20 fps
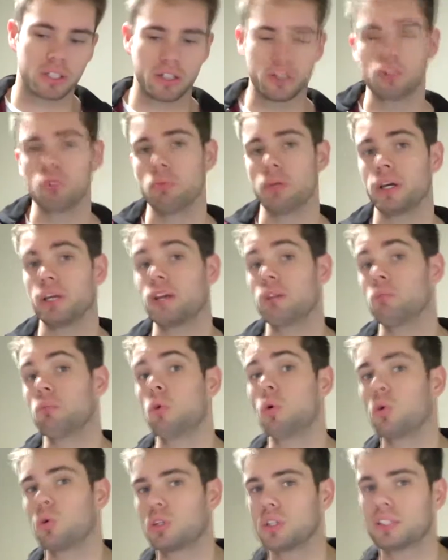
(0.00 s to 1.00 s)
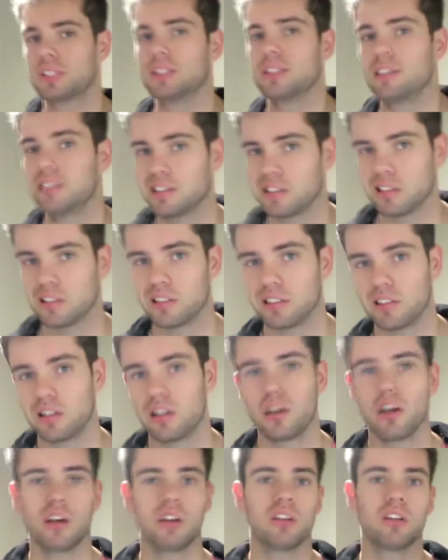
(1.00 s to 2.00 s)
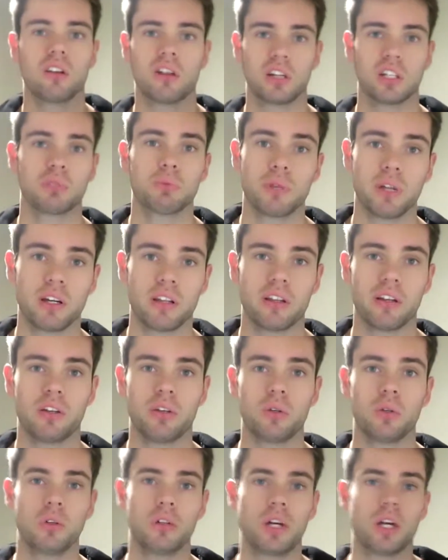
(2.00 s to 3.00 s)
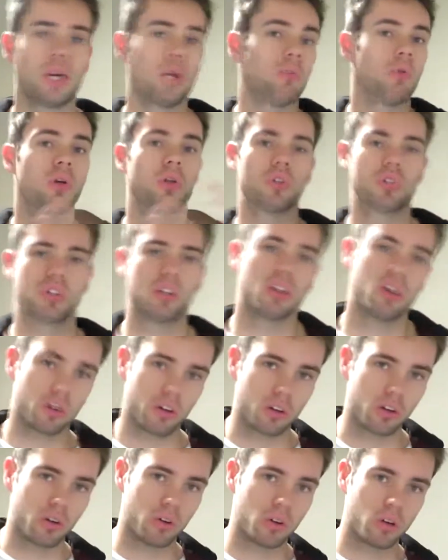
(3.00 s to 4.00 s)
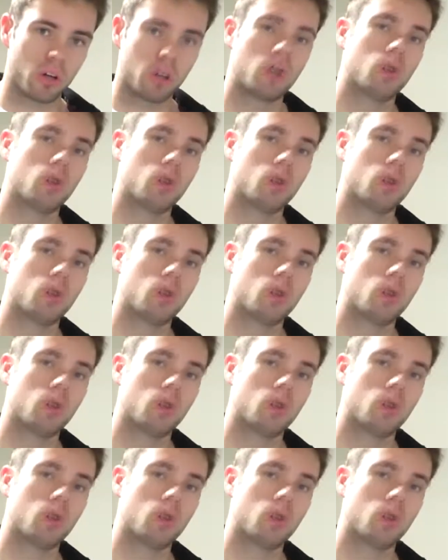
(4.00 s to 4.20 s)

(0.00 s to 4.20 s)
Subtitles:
into making more silicon. Don't ask me how they do it, because I don't know.